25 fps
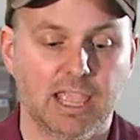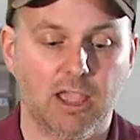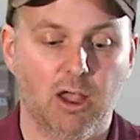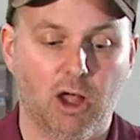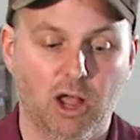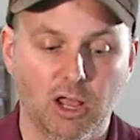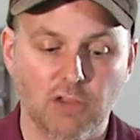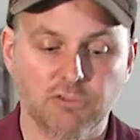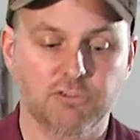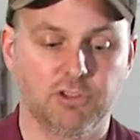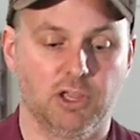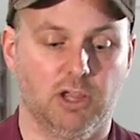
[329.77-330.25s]

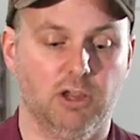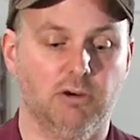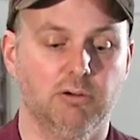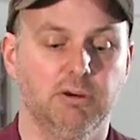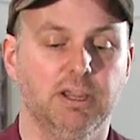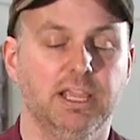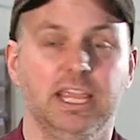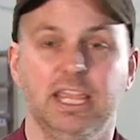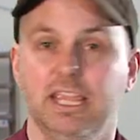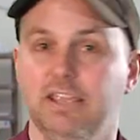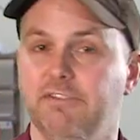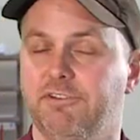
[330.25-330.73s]
Also,
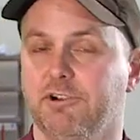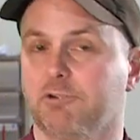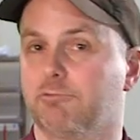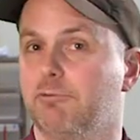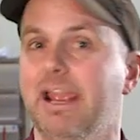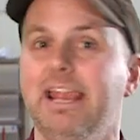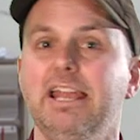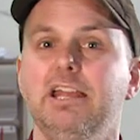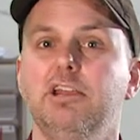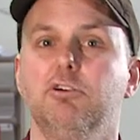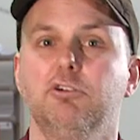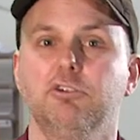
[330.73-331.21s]
if your
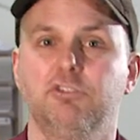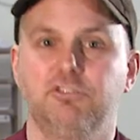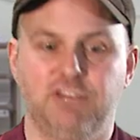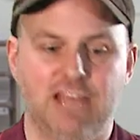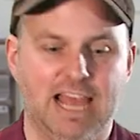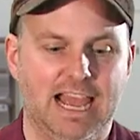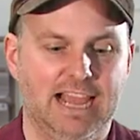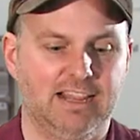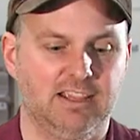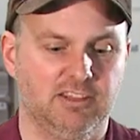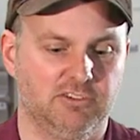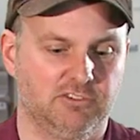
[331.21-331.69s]
radio
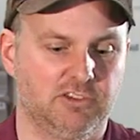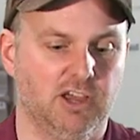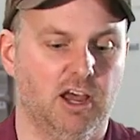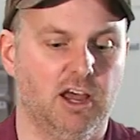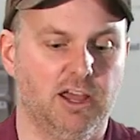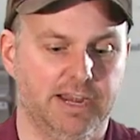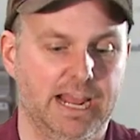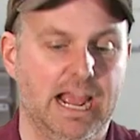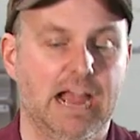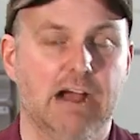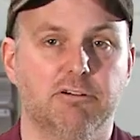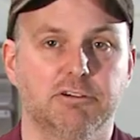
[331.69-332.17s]
stack has
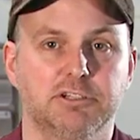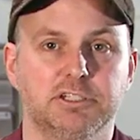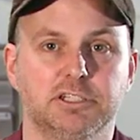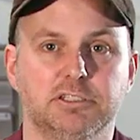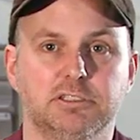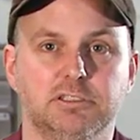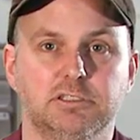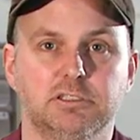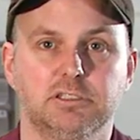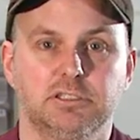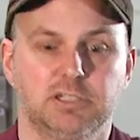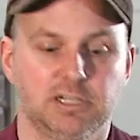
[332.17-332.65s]
gone out
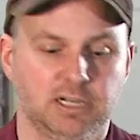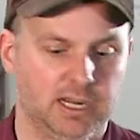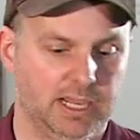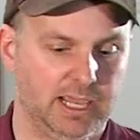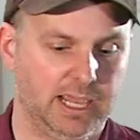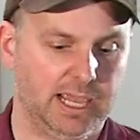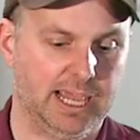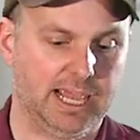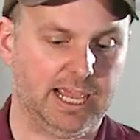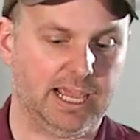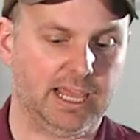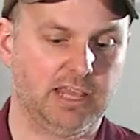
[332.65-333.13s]

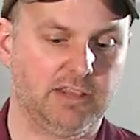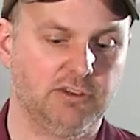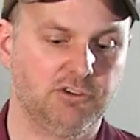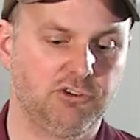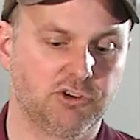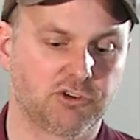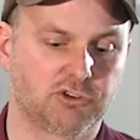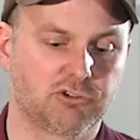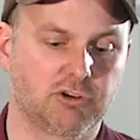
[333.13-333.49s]
and you're